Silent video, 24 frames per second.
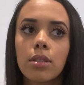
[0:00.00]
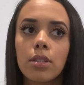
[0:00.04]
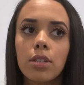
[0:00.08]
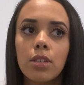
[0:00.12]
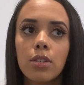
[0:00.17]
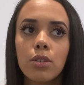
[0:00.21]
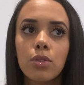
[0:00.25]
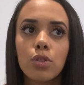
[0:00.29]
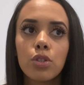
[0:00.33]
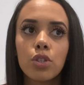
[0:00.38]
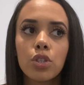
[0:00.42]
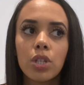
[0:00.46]

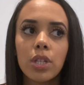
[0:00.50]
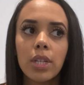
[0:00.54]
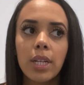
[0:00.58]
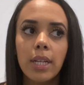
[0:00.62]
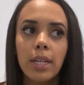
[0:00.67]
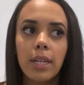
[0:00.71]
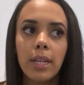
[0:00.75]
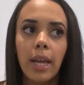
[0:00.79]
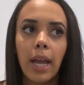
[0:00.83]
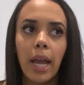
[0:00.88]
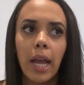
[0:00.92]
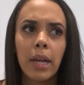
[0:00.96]
You
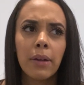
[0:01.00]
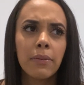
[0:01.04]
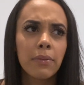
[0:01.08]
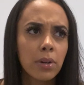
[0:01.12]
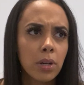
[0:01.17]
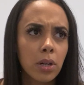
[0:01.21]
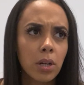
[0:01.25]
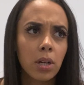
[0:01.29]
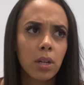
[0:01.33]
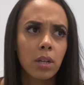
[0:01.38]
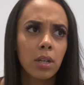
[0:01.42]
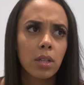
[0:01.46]
shouldn't
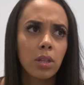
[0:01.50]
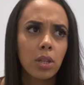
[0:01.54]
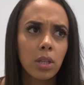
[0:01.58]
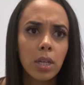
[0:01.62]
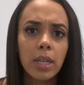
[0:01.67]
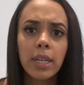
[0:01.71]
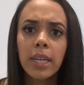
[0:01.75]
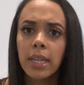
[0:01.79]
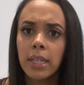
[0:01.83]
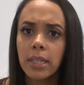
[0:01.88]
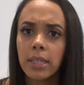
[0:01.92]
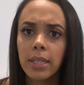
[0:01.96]
ever
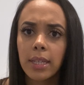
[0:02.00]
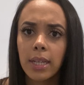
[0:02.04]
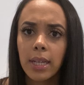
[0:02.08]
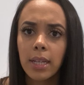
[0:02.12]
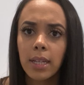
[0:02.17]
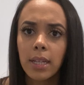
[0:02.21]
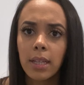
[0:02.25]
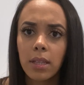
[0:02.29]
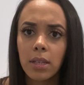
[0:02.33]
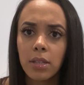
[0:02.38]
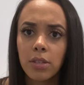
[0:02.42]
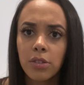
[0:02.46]
look into
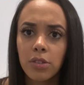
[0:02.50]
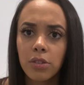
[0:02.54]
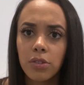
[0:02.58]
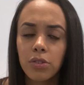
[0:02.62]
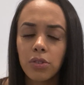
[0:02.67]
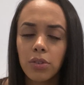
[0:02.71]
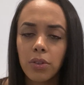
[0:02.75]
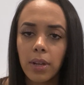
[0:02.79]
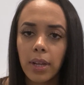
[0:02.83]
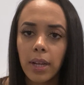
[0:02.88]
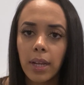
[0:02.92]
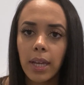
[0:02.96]
getting the
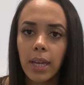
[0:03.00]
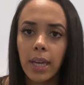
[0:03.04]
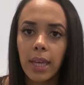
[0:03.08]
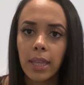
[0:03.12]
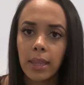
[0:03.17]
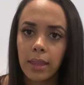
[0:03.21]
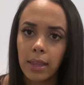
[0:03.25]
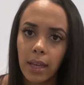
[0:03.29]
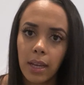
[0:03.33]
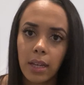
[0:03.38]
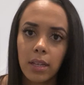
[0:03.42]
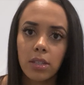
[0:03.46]
surgery
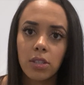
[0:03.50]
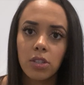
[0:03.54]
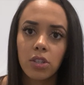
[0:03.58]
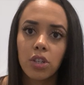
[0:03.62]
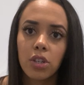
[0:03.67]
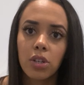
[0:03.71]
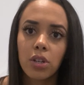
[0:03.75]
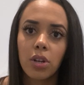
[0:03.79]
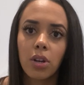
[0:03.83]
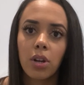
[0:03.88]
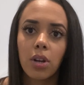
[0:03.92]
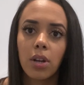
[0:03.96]
unless
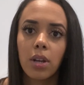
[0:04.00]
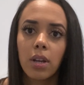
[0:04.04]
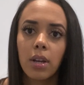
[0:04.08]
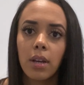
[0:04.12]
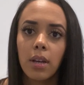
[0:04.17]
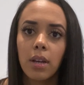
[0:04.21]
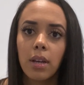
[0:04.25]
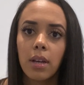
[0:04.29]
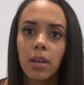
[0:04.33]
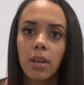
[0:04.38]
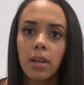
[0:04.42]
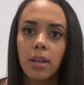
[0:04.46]
your
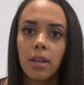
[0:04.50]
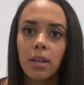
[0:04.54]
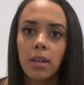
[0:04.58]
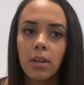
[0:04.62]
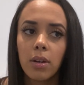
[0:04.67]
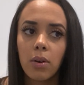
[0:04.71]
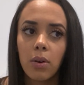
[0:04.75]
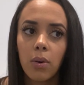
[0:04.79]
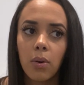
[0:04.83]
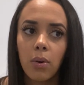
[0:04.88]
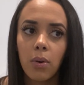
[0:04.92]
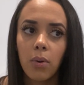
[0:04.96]

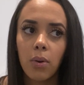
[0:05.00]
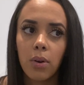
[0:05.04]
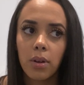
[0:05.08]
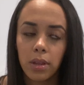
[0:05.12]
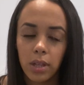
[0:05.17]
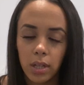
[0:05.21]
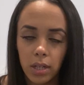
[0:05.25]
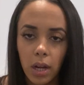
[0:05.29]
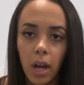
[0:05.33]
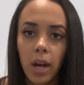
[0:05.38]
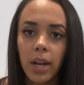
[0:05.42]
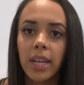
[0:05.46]

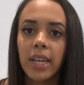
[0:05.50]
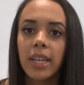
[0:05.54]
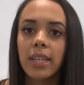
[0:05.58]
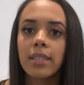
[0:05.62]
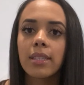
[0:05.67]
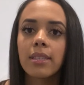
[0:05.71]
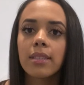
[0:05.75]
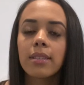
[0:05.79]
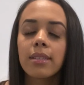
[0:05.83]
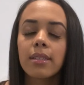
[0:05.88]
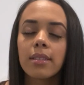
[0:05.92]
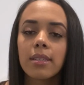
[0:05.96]

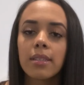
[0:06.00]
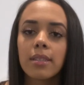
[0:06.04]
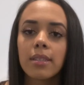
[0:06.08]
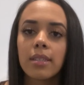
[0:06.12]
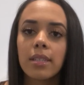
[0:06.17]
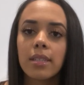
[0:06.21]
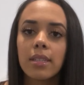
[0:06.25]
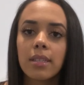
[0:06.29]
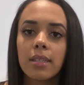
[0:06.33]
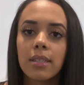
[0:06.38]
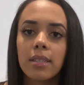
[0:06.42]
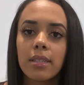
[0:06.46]
orthodontist
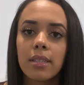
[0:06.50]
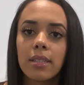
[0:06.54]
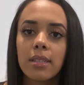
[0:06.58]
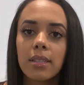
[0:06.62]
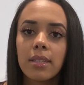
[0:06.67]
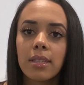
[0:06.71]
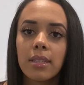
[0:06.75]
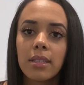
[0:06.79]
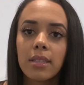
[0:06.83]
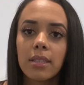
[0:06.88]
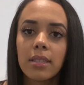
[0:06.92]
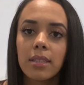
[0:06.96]

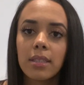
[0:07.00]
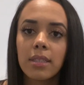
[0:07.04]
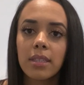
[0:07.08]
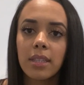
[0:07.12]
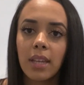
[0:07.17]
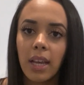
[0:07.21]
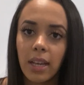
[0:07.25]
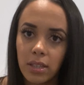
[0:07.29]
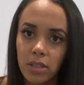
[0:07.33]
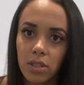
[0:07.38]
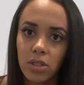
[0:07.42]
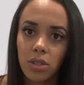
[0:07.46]

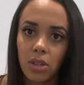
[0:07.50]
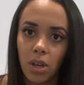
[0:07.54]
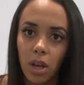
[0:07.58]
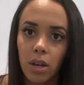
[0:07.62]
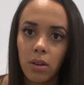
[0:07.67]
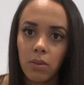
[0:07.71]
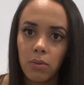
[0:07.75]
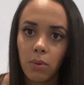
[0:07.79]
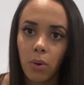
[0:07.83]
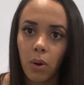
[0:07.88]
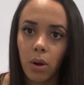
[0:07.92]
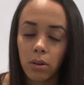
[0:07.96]
says
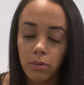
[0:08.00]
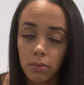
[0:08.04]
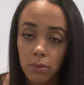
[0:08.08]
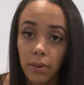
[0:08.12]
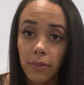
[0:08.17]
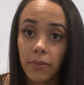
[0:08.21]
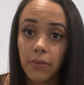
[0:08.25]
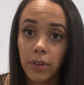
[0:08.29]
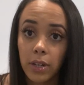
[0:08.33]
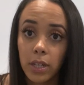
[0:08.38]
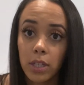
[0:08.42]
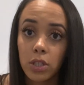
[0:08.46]
so or
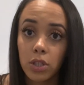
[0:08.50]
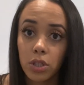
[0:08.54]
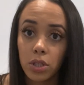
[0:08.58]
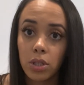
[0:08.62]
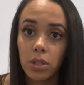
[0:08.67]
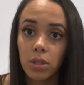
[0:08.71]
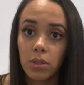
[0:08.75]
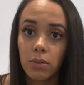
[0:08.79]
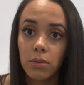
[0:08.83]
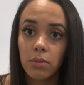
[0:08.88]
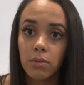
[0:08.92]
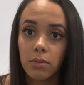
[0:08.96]
refers
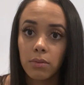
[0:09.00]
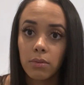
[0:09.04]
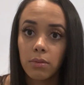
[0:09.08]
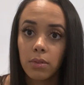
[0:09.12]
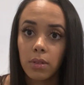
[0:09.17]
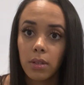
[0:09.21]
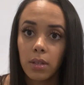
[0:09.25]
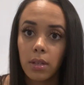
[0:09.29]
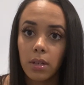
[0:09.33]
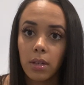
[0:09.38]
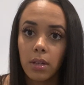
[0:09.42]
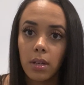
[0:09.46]
you.
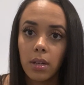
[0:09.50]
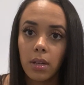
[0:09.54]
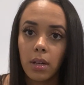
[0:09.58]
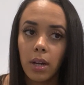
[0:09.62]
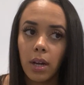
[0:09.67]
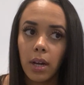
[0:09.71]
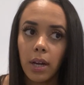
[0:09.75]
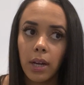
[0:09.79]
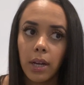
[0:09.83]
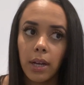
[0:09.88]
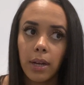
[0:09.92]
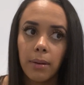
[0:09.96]

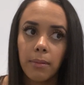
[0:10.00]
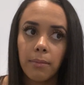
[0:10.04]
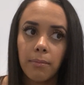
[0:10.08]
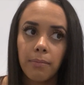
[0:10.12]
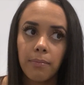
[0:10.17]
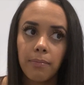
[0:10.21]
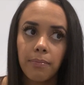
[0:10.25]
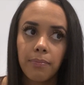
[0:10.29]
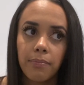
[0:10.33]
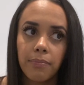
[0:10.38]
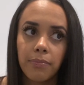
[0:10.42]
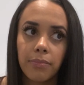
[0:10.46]

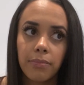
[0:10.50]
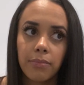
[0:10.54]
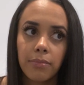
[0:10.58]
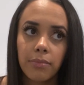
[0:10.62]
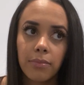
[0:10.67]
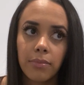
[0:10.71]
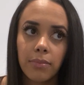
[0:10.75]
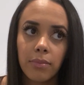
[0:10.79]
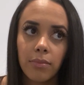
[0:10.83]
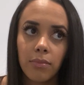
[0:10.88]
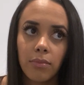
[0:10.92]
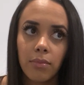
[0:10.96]

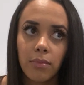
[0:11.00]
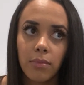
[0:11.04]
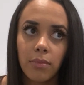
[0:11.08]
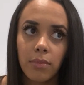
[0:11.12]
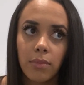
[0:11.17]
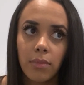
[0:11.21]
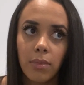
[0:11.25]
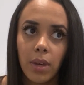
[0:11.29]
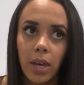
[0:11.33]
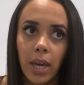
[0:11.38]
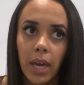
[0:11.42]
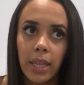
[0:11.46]

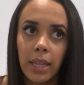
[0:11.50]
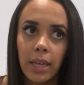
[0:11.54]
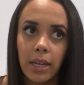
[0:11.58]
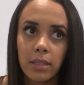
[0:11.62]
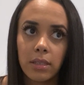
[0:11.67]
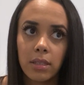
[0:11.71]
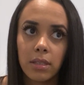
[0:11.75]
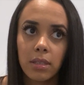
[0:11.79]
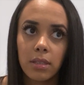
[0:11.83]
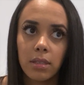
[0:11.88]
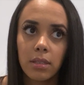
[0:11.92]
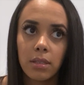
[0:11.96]
And
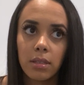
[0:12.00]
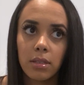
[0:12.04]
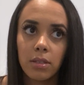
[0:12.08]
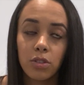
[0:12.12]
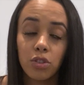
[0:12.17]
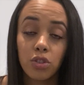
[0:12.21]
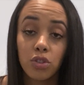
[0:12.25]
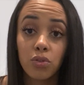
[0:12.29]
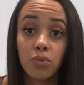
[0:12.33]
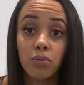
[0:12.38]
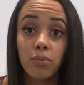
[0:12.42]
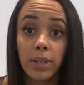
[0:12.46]
that's
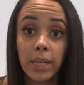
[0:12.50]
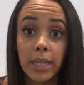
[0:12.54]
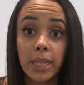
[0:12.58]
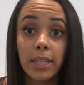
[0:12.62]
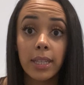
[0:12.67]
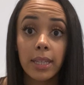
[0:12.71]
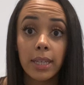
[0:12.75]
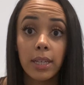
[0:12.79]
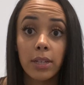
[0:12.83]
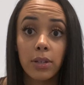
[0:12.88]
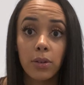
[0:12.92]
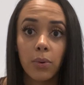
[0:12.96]

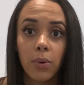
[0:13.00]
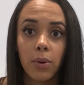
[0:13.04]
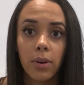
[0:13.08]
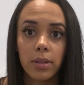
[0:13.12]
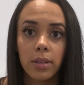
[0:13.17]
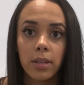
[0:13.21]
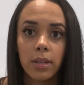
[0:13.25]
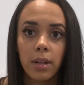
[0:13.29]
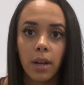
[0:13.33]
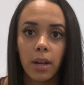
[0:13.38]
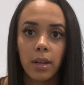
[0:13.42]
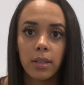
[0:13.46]
strictly your
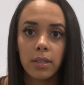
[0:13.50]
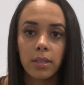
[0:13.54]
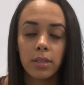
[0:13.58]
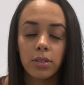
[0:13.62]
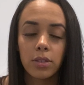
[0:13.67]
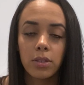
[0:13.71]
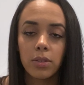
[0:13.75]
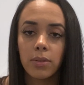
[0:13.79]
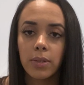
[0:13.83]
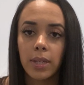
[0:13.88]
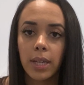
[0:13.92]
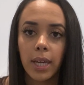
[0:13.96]
orthodontist.
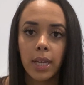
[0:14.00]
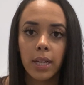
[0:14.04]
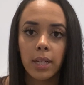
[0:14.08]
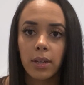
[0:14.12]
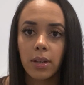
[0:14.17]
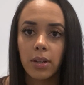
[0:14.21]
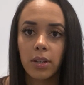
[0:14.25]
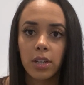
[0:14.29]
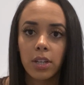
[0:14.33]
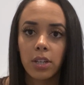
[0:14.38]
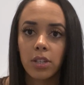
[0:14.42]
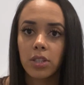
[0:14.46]
You can't
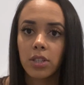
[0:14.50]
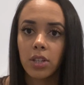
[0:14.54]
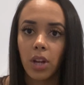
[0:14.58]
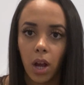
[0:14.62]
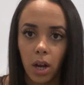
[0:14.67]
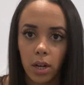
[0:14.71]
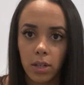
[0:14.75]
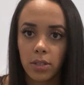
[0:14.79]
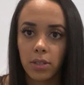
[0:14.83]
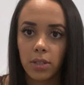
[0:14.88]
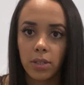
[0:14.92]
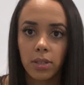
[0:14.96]
go to your
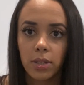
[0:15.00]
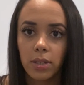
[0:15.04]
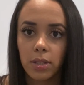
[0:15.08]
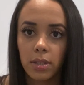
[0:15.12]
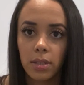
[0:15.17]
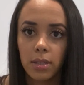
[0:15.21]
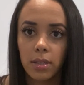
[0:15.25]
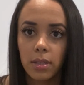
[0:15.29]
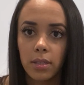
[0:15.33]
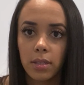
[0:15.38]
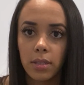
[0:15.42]
doctor